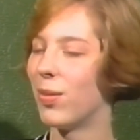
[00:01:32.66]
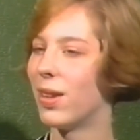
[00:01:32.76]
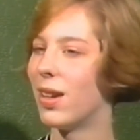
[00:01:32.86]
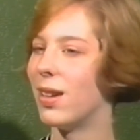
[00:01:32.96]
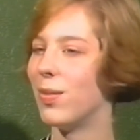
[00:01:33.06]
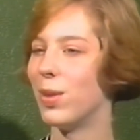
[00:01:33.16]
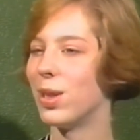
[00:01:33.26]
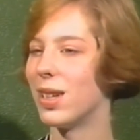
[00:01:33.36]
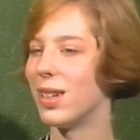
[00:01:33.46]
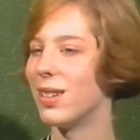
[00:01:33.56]
and
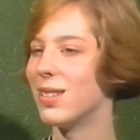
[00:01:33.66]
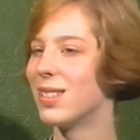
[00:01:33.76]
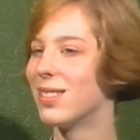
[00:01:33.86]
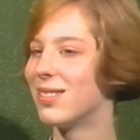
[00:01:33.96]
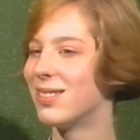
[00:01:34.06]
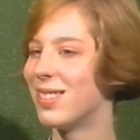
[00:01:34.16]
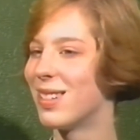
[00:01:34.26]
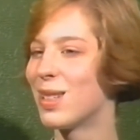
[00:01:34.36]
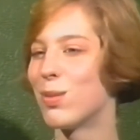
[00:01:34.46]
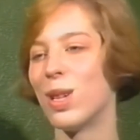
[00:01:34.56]
that I don't
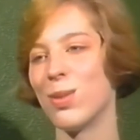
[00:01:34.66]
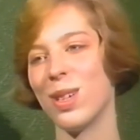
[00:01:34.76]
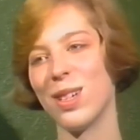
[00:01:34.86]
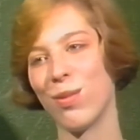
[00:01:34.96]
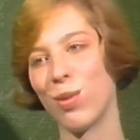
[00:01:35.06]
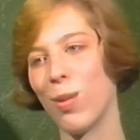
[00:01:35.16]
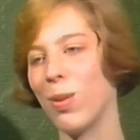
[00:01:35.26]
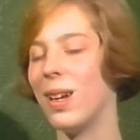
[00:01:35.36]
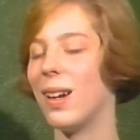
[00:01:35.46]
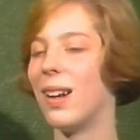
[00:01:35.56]
express myself
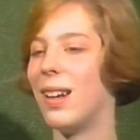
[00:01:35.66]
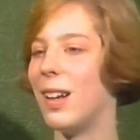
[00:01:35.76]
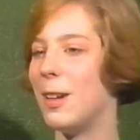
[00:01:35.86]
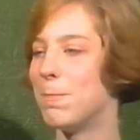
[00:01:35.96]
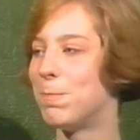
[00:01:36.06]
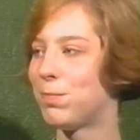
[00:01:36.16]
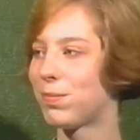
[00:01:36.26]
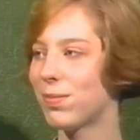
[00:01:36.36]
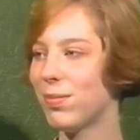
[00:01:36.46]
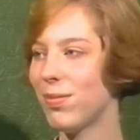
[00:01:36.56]
properly and clearly.
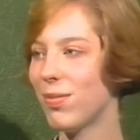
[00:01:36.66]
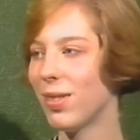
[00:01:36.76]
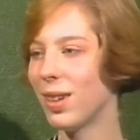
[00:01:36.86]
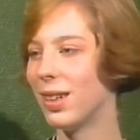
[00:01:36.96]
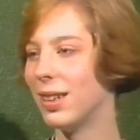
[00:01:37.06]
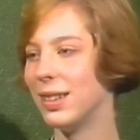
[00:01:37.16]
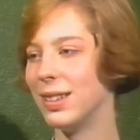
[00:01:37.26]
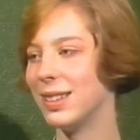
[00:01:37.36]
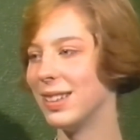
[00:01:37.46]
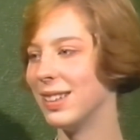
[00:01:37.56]

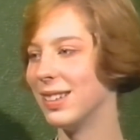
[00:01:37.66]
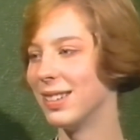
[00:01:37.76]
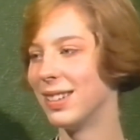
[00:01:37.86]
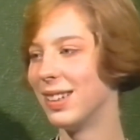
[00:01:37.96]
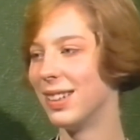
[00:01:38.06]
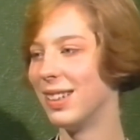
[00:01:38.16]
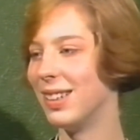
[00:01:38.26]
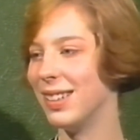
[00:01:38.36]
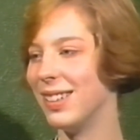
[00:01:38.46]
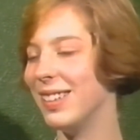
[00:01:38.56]
And uh,
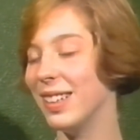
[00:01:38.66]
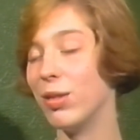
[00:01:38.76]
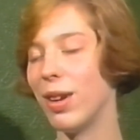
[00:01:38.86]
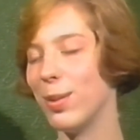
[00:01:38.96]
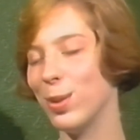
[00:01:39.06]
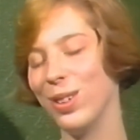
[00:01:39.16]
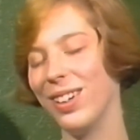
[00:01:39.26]
he, he's incredible.